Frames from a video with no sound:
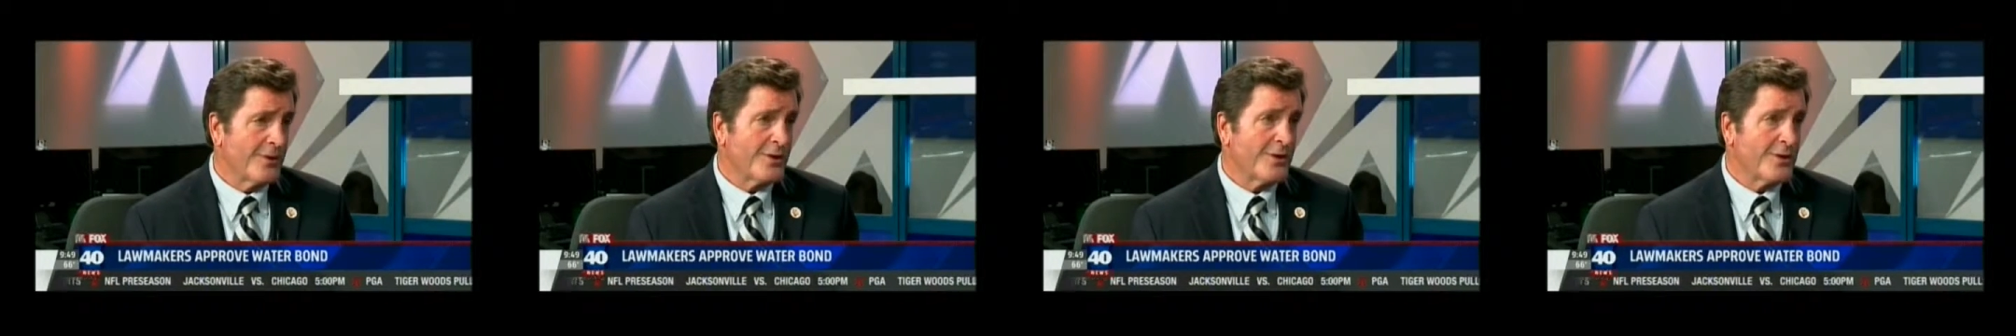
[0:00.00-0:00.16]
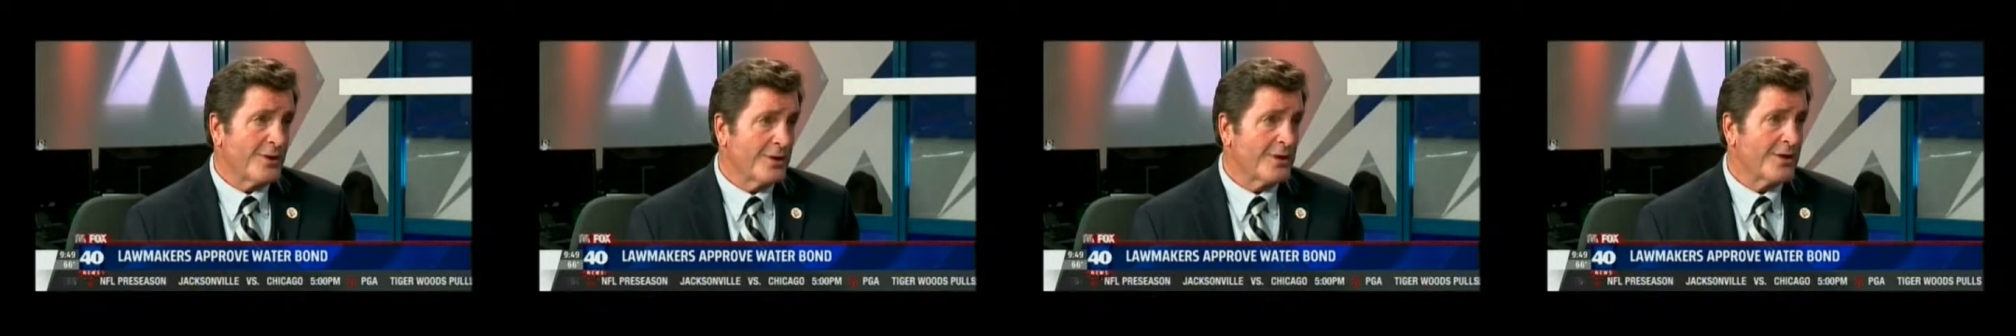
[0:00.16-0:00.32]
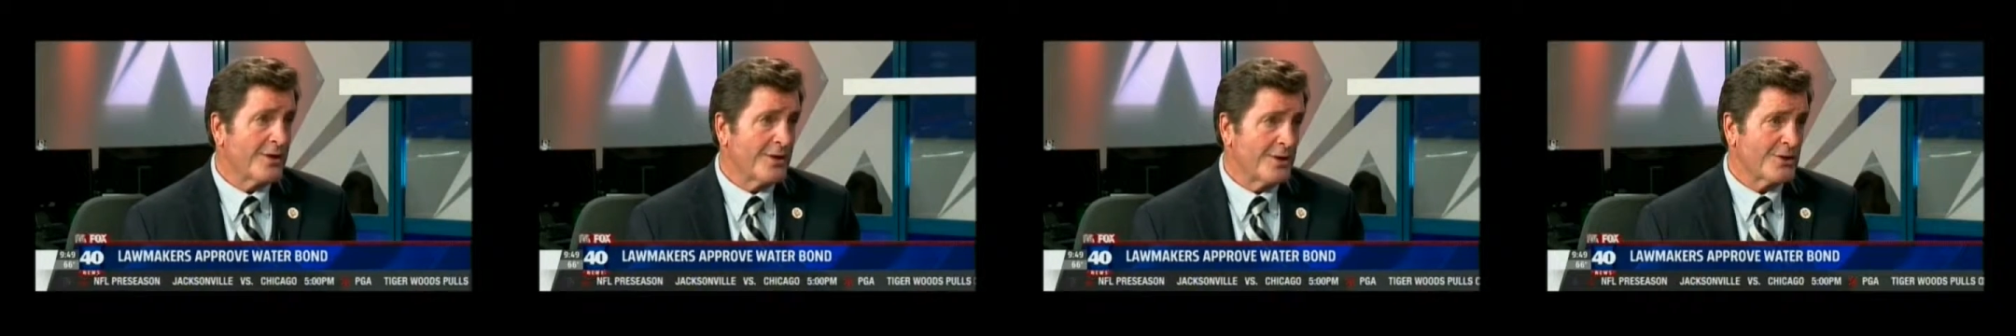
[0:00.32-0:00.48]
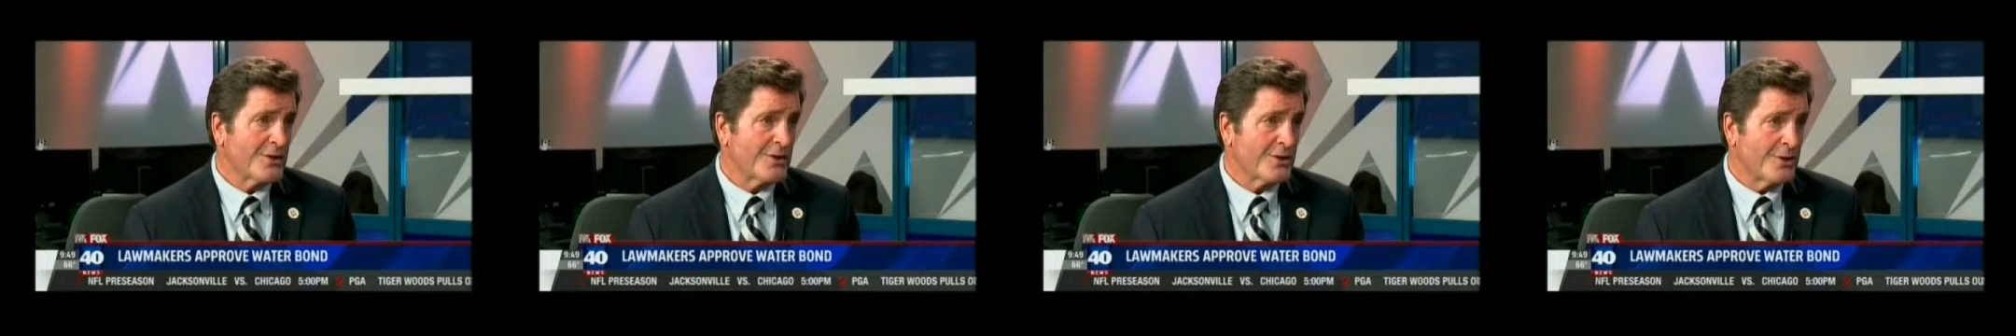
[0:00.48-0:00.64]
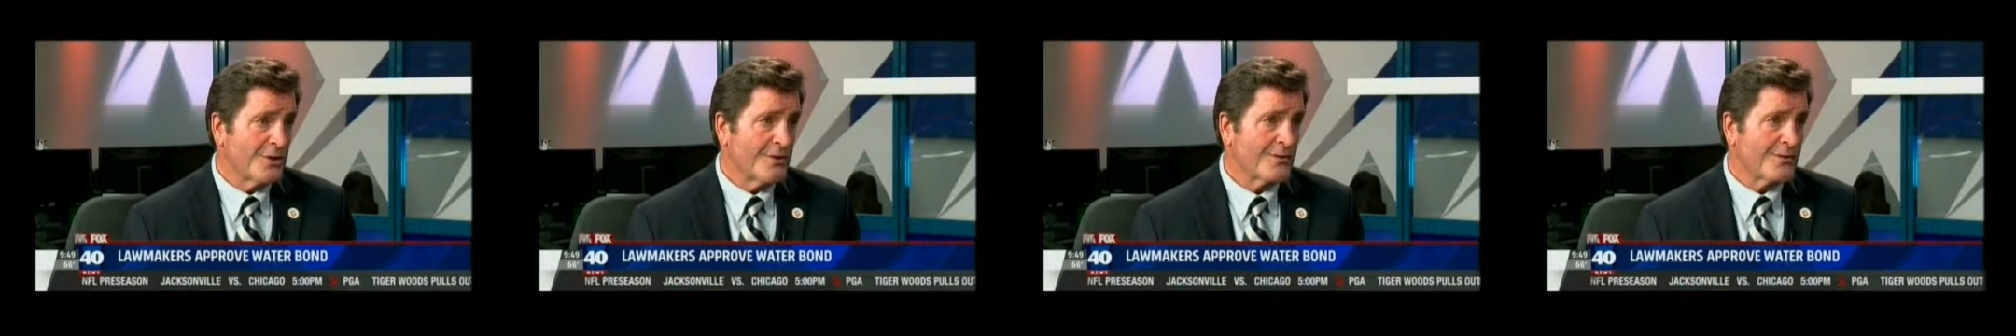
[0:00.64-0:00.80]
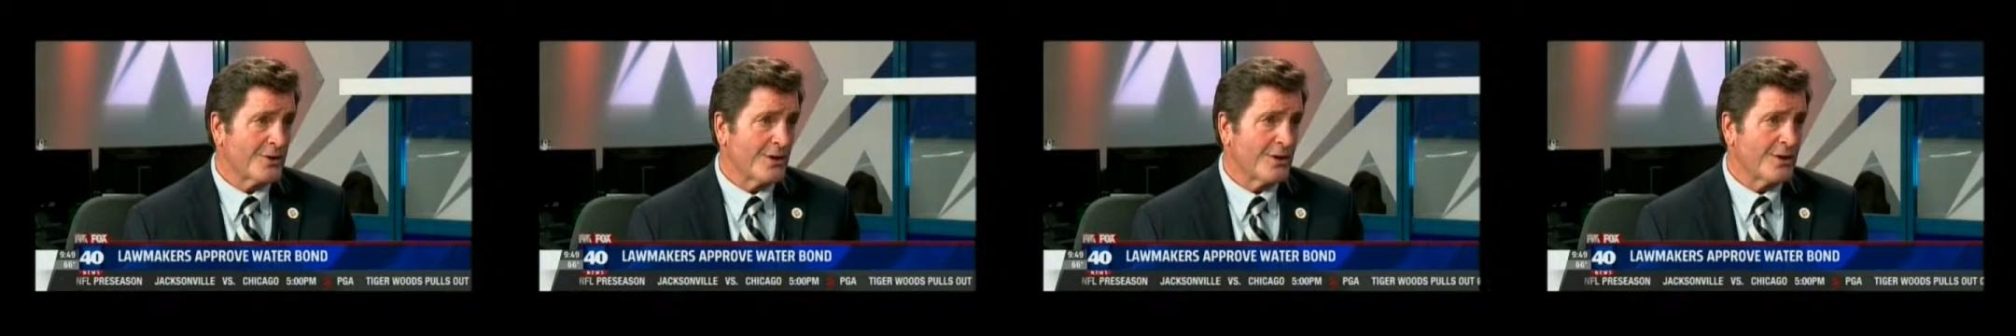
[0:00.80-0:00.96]
very good
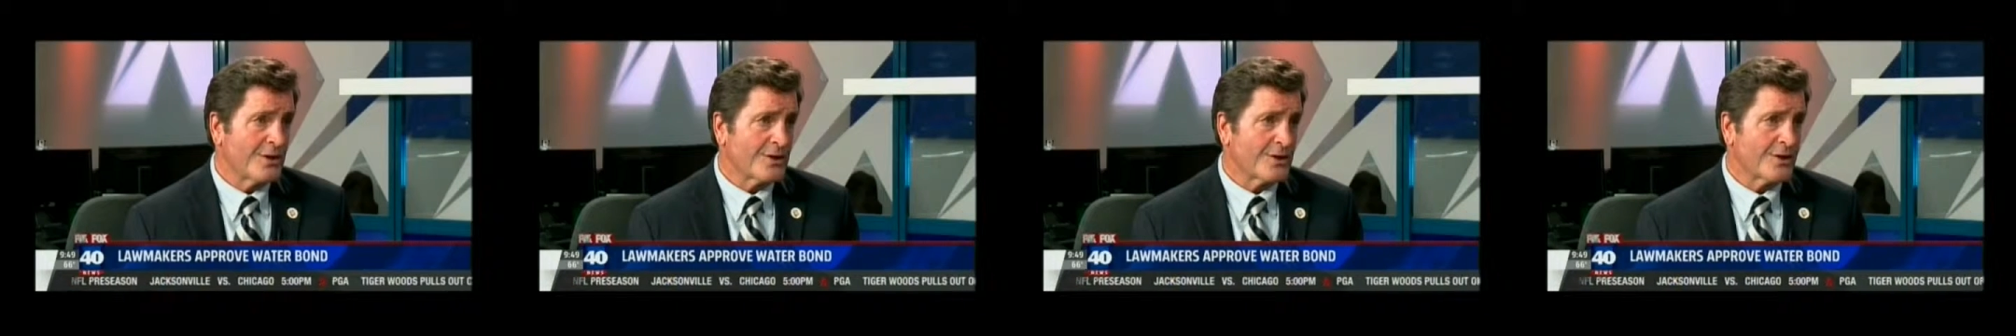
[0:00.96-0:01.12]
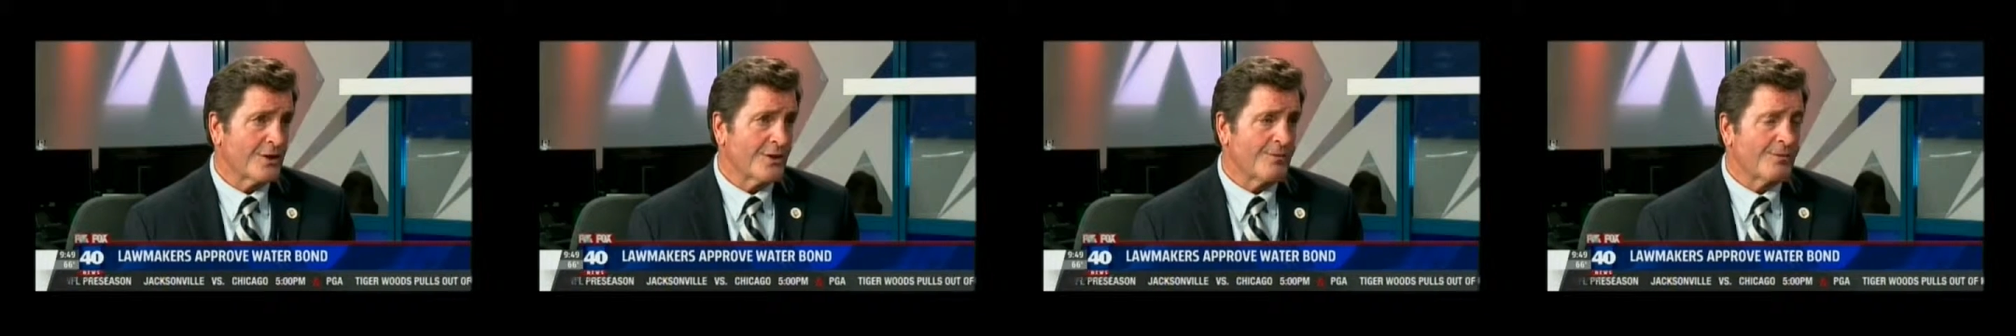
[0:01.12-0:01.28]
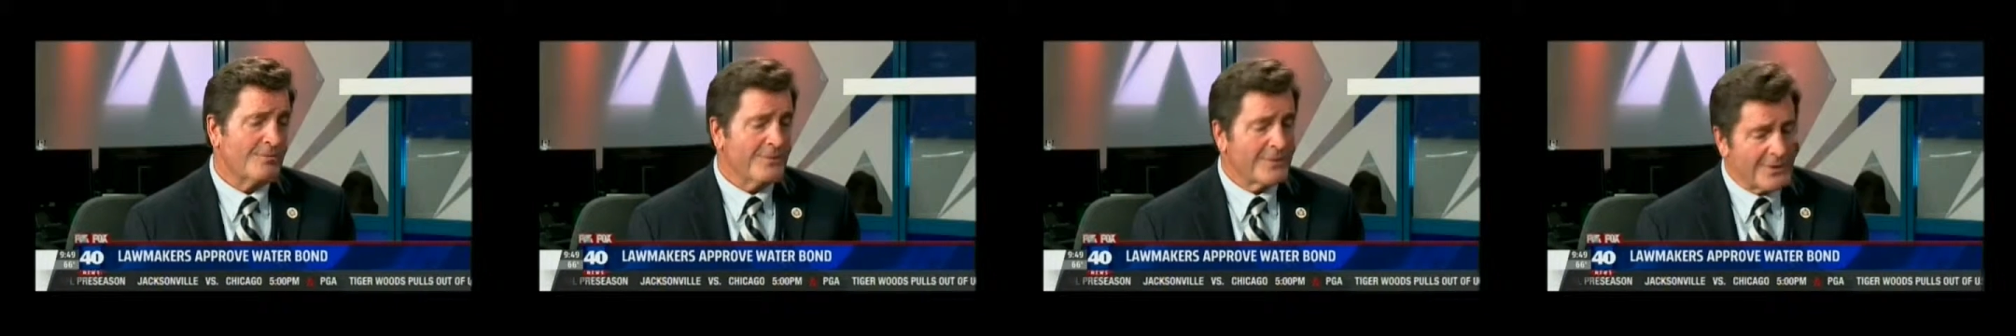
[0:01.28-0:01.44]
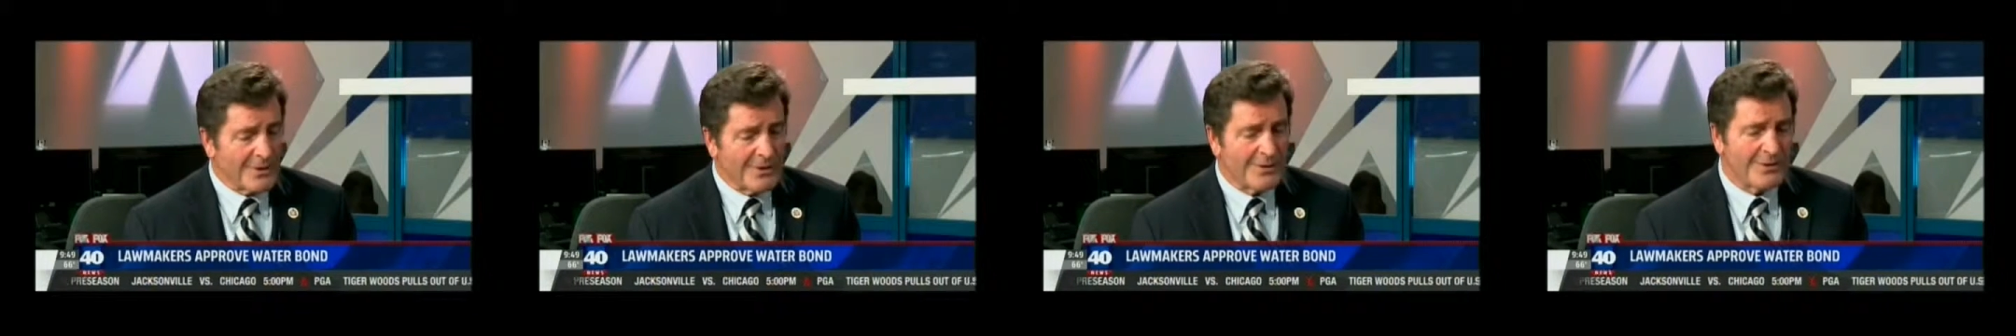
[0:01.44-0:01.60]
initiatives also.